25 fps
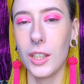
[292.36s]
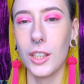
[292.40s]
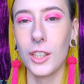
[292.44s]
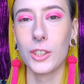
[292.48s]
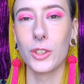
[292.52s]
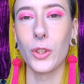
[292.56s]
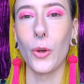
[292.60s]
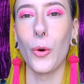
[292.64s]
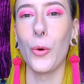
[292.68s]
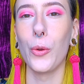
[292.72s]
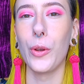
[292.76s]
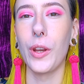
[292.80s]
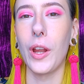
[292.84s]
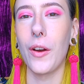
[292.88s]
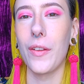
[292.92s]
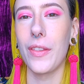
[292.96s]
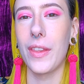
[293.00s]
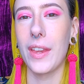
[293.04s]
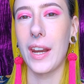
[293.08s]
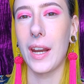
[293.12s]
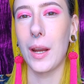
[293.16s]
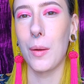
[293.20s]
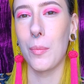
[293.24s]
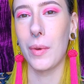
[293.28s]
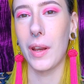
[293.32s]
So now
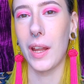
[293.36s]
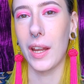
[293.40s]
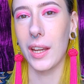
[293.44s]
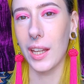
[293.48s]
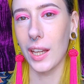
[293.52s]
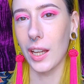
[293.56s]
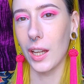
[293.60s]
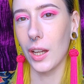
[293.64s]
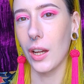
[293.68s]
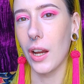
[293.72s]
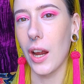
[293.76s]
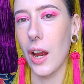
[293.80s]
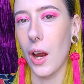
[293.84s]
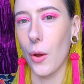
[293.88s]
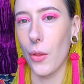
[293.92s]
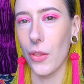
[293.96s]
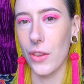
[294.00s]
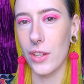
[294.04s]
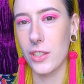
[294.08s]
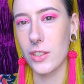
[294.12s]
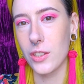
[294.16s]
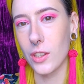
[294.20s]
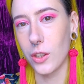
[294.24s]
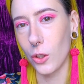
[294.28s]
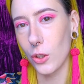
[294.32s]
that I'm liking how
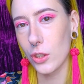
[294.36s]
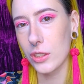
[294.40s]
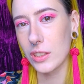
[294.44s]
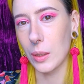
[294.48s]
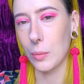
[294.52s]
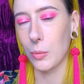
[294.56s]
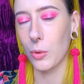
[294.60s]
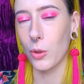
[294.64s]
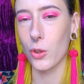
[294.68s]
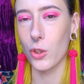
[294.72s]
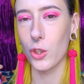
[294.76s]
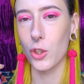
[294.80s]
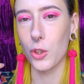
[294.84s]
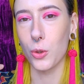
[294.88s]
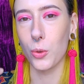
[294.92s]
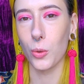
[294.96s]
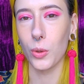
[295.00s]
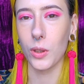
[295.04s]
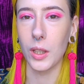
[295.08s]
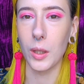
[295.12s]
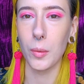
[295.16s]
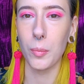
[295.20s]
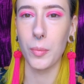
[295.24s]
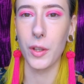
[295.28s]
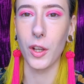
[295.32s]
this looks, I'm going to do a
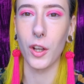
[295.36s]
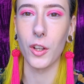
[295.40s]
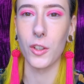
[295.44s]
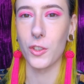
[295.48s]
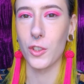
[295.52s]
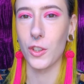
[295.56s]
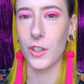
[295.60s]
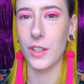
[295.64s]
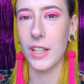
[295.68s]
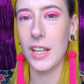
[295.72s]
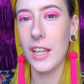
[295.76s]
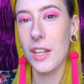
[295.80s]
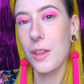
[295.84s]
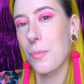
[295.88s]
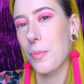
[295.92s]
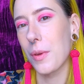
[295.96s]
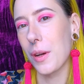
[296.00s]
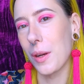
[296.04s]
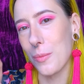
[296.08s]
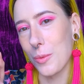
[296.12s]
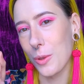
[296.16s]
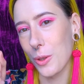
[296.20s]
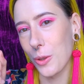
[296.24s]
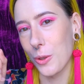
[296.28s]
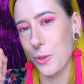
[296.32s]
little bit underneath, but
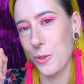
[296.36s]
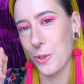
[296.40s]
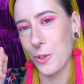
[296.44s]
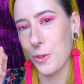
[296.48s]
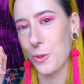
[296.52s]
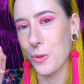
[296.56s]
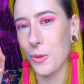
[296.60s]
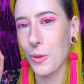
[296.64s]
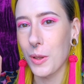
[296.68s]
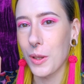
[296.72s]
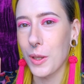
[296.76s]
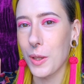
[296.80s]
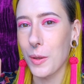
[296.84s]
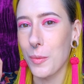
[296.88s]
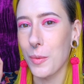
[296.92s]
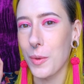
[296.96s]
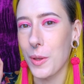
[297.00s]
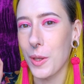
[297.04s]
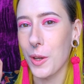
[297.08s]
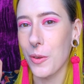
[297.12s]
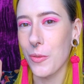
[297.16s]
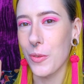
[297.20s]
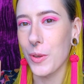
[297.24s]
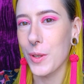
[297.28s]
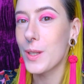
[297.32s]
I'm going to do a little
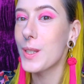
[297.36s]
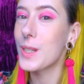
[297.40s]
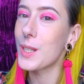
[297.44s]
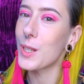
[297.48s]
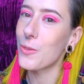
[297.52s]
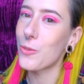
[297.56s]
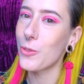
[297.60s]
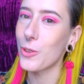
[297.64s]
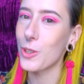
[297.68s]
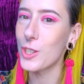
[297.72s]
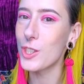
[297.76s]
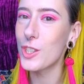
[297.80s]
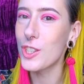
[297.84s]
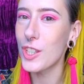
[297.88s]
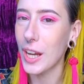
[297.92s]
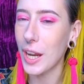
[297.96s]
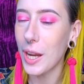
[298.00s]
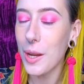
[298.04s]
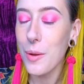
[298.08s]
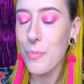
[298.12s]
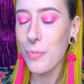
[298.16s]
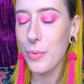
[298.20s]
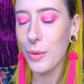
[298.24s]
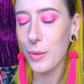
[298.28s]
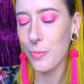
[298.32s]
bit of a different
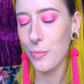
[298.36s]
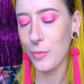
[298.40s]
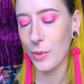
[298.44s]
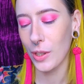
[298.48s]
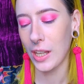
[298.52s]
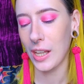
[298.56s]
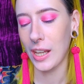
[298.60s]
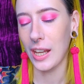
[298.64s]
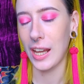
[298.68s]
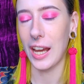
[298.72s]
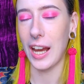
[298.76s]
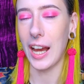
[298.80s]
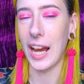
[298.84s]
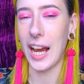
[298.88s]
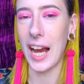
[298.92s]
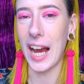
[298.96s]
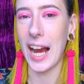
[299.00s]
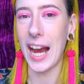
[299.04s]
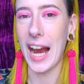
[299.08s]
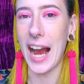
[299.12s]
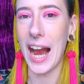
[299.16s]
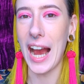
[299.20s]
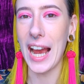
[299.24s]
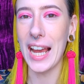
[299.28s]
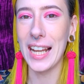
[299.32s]
shape.
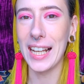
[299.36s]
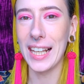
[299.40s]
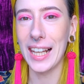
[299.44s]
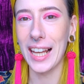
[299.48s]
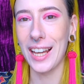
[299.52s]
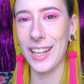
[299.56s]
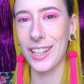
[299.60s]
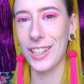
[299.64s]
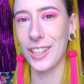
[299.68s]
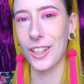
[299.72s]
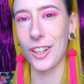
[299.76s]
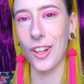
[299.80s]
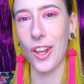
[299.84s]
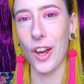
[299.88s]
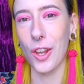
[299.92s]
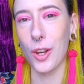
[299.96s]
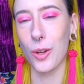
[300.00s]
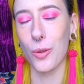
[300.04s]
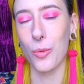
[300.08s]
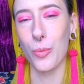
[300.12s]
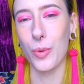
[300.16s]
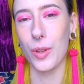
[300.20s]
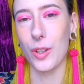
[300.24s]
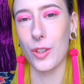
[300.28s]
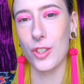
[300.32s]
I like a lot
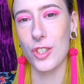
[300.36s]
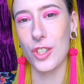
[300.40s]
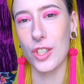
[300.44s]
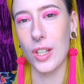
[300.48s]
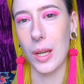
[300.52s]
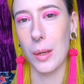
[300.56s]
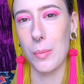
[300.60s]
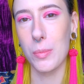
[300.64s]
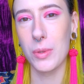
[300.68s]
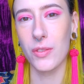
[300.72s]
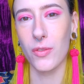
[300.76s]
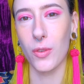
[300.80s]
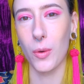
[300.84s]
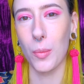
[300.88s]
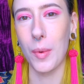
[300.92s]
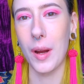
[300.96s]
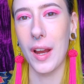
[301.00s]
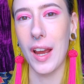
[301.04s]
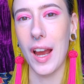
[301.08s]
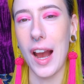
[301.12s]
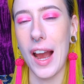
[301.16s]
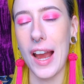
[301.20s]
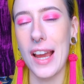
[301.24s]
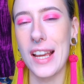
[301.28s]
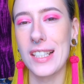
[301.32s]
of weird shapes for
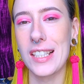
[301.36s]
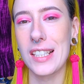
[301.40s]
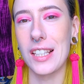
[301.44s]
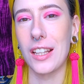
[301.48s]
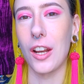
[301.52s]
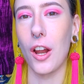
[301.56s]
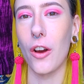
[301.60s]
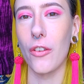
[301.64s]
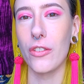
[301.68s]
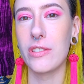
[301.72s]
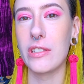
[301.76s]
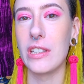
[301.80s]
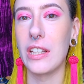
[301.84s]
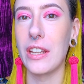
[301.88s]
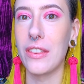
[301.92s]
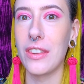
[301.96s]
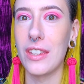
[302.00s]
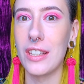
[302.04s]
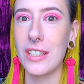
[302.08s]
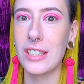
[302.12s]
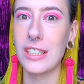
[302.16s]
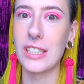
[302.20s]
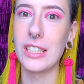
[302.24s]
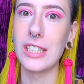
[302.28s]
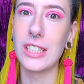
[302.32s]
my eyes, and obviously
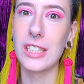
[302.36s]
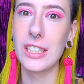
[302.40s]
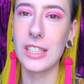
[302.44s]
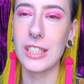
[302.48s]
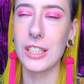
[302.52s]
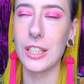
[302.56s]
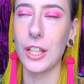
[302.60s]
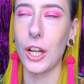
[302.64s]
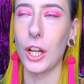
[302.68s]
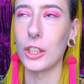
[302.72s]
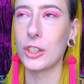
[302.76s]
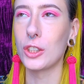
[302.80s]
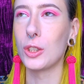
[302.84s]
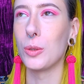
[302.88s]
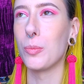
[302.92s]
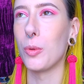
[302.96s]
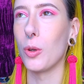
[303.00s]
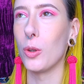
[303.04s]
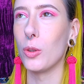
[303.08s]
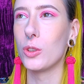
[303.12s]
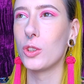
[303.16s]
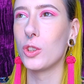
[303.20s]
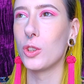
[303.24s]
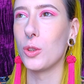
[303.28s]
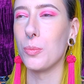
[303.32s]
this is not
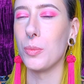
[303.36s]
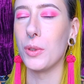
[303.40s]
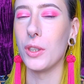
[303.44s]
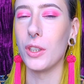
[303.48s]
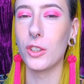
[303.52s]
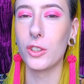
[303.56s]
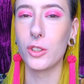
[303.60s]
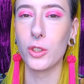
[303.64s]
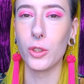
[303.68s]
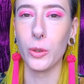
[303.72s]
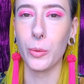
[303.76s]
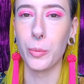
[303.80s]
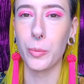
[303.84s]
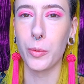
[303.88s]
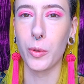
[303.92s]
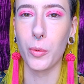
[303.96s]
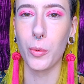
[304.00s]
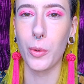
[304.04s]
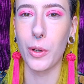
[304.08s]
supposed to be a super